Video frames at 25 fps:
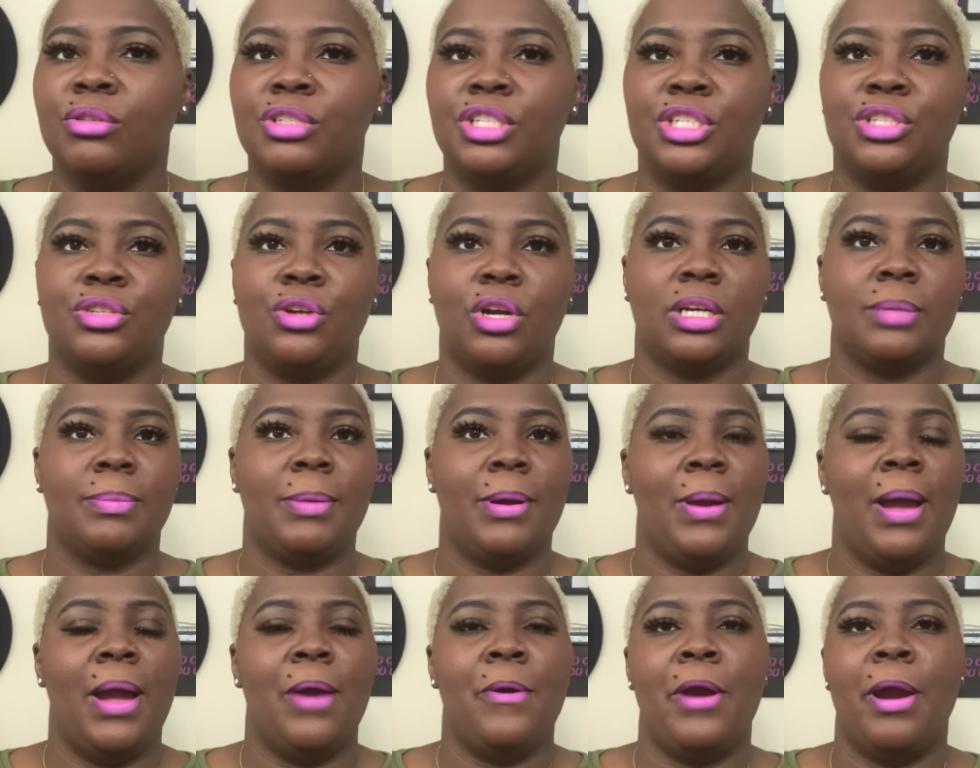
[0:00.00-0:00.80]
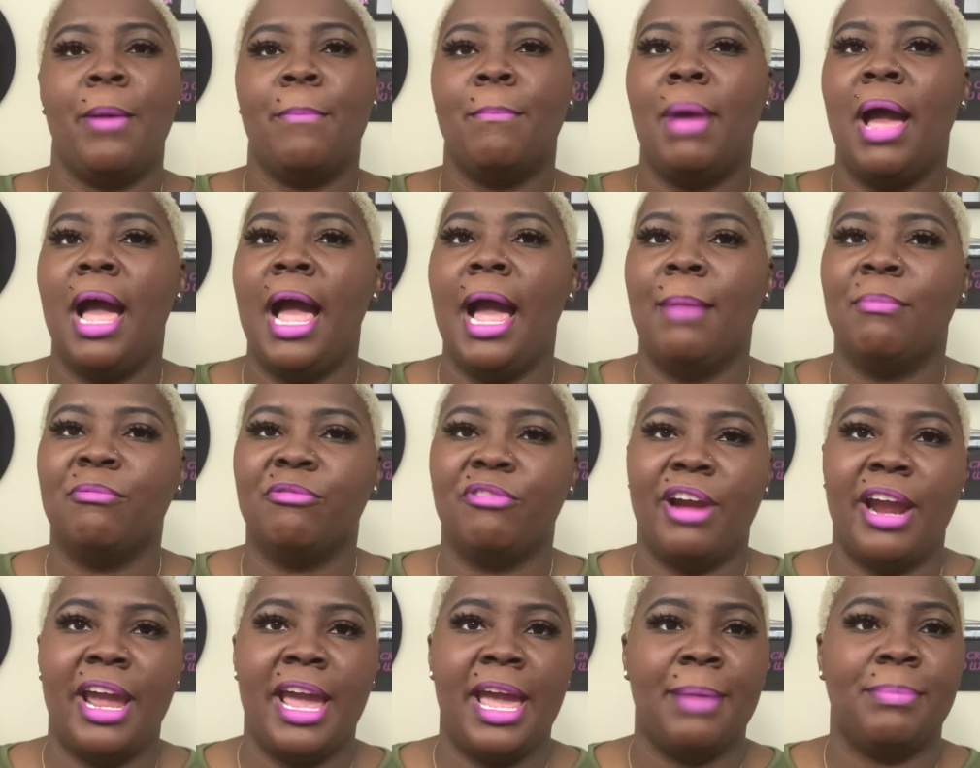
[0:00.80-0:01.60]
She talked about how her
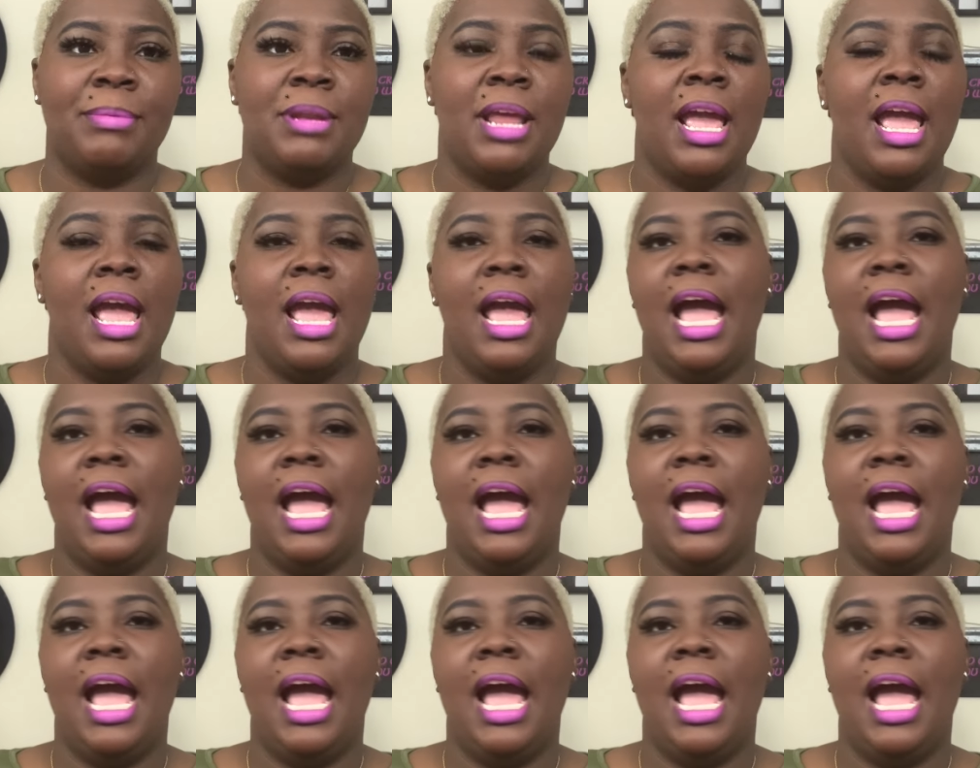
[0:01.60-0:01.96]
mom rapped,